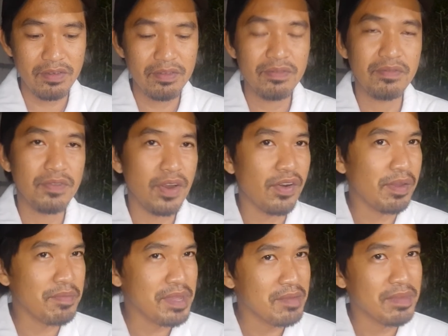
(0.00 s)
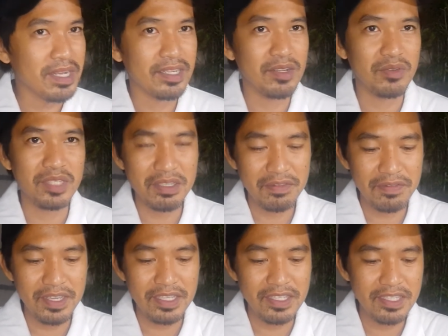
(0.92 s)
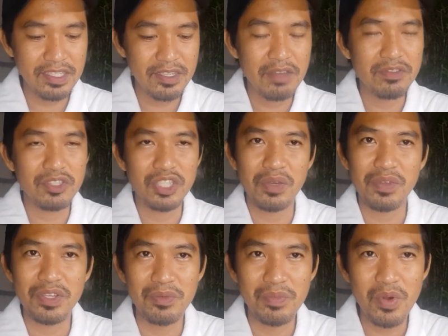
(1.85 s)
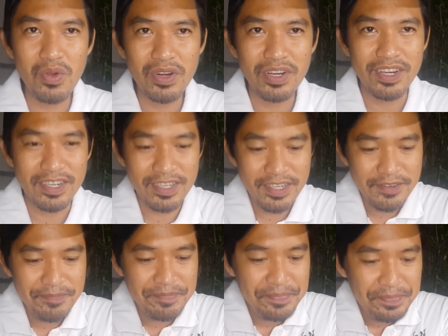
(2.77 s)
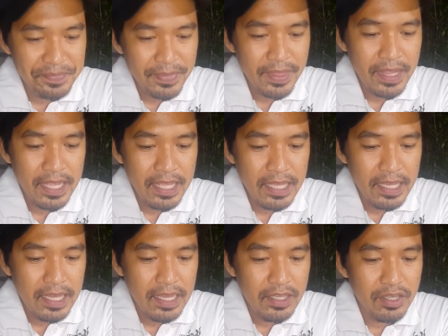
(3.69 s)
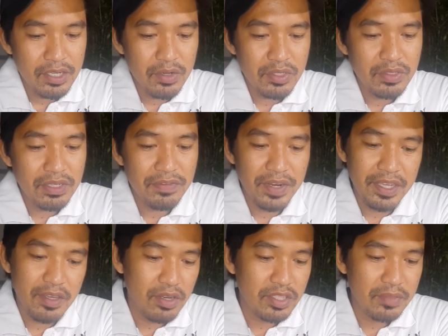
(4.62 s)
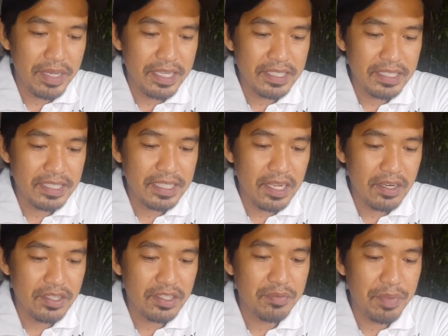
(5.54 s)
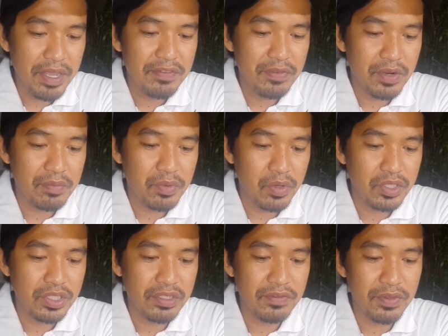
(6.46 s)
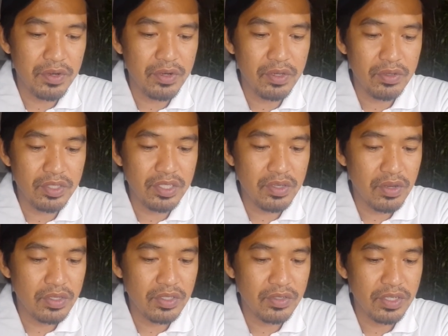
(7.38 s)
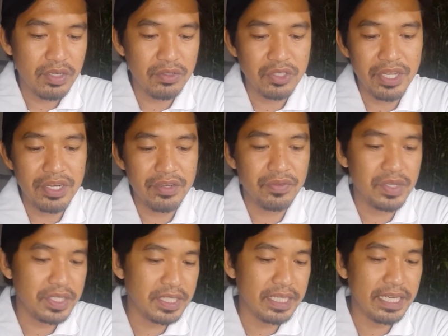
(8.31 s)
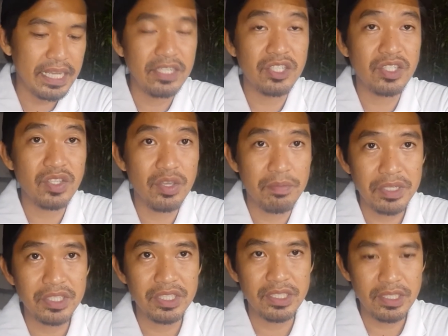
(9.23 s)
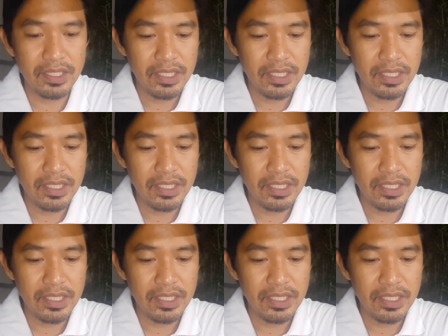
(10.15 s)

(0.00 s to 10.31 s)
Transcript: very minimal closing fees. You have to check with your broker. You can also defray costs by asking the seller to pay for a portion of your closing costs or negotiating a real estate agent's commission.